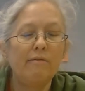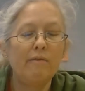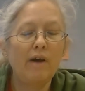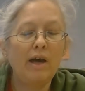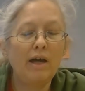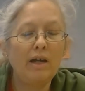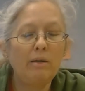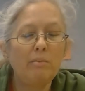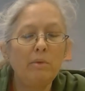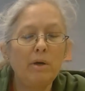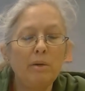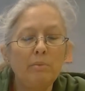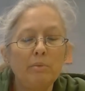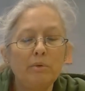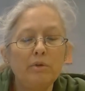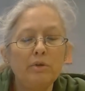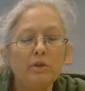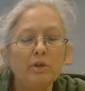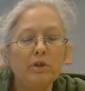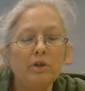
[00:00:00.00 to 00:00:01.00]
vine
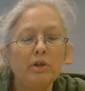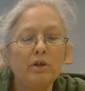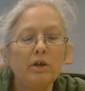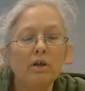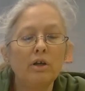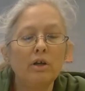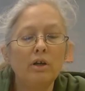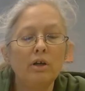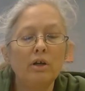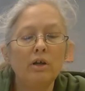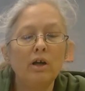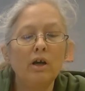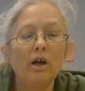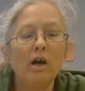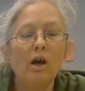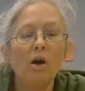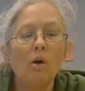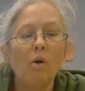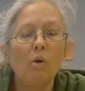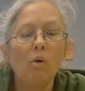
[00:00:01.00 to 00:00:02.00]
maples turn
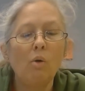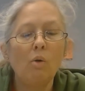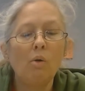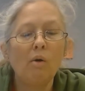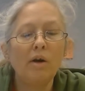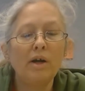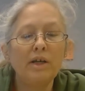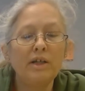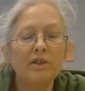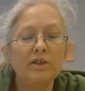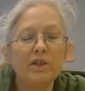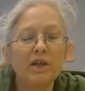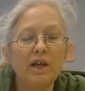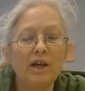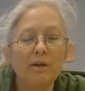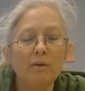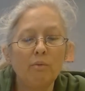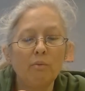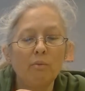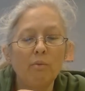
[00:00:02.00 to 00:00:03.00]
orange
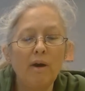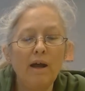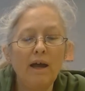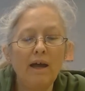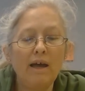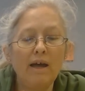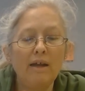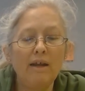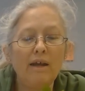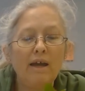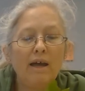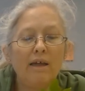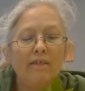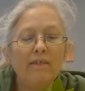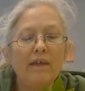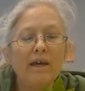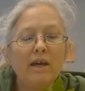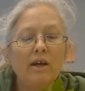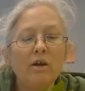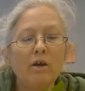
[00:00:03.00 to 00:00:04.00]
and red, and
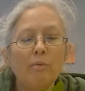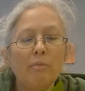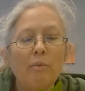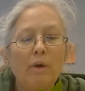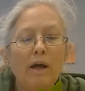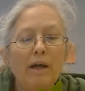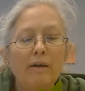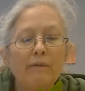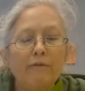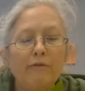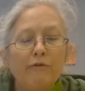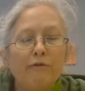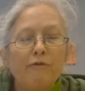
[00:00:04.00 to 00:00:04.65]
they are my